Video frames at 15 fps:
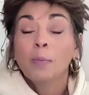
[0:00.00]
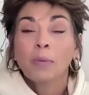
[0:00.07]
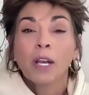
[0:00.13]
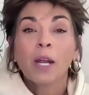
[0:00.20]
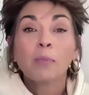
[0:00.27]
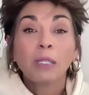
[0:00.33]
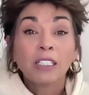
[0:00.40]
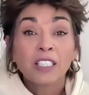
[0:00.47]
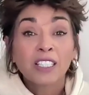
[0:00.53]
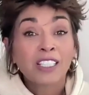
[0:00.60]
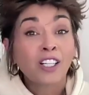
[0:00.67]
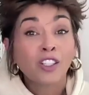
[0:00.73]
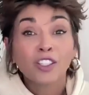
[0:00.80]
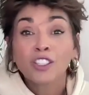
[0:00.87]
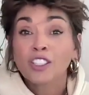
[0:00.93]
But I mean,
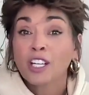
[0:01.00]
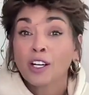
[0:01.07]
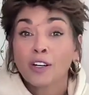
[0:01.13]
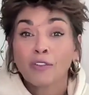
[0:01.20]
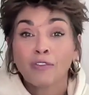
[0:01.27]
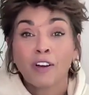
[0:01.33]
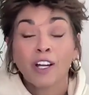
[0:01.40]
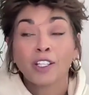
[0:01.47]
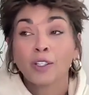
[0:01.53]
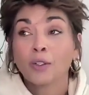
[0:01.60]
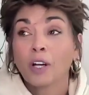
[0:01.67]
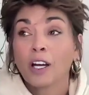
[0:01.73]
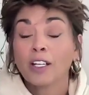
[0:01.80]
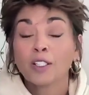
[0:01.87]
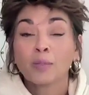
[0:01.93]
still, it's terrifying, you
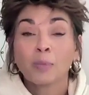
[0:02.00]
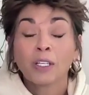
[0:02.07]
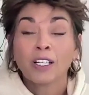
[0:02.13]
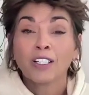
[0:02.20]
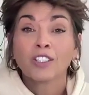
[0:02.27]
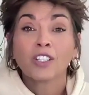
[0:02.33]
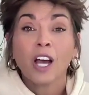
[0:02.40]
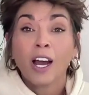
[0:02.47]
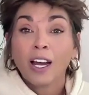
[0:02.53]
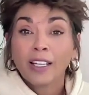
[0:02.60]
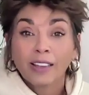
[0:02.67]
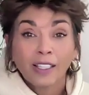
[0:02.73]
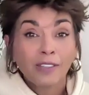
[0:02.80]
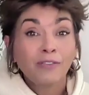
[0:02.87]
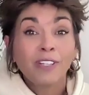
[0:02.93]
guys, because I
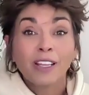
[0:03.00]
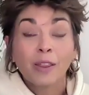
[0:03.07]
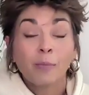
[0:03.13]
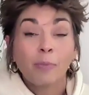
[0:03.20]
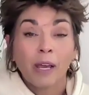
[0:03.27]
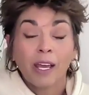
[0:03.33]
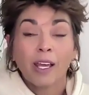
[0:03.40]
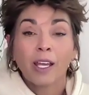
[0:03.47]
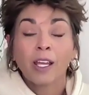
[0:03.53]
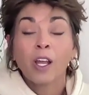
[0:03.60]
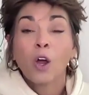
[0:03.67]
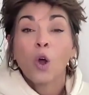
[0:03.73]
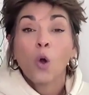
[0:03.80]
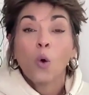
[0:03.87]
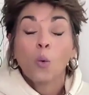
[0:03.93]
lived in the Bay
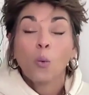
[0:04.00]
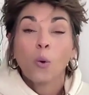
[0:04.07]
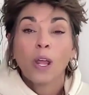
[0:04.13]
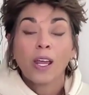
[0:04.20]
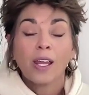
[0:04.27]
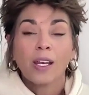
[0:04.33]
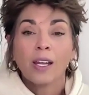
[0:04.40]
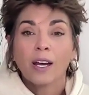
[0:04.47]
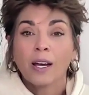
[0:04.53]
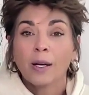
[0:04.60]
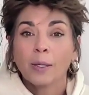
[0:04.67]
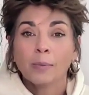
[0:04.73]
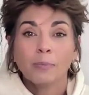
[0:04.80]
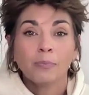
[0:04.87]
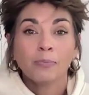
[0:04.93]
when
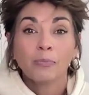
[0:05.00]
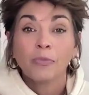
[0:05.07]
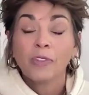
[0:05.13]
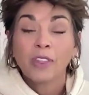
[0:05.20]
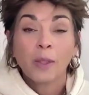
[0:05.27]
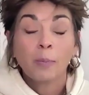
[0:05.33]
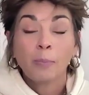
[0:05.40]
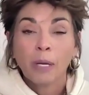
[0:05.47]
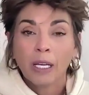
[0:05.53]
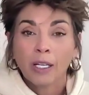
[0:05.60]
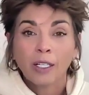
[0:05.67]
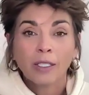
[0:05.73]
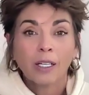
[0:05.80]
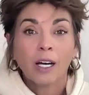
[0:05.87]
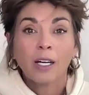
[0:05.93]
the
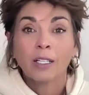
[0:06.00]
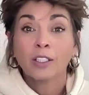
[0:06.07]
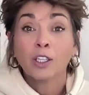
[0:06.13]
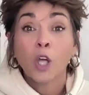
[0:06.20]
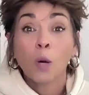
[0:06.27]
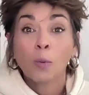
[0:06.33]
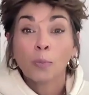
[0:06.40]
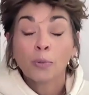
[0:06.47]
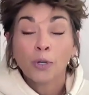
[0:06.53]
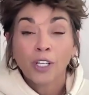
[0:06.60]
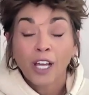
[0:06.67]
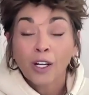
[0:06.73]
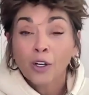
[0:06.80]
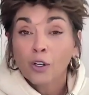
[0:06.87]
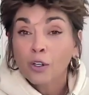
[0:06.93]
big Loma
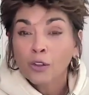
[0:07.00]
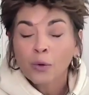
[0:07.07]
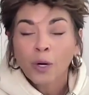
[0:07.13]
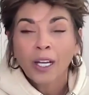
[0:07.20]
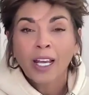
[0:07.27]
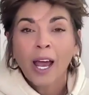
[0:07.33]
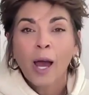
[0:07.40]
Prieta earthquake